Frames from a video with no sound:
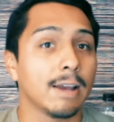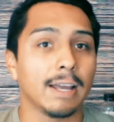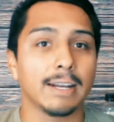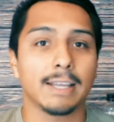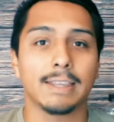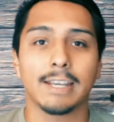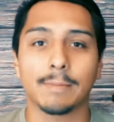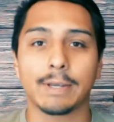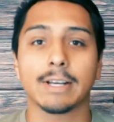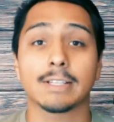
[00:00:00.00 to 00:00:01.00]
And I
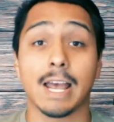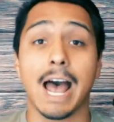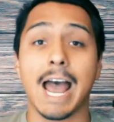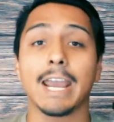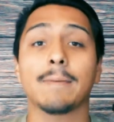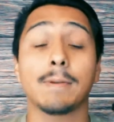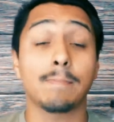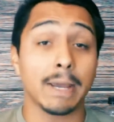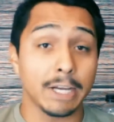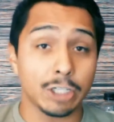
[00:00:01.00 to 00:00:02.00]
think because I am
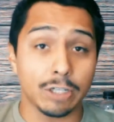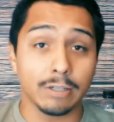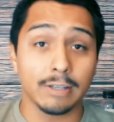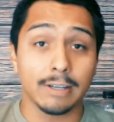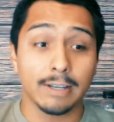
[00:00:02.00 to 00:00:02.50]
impatient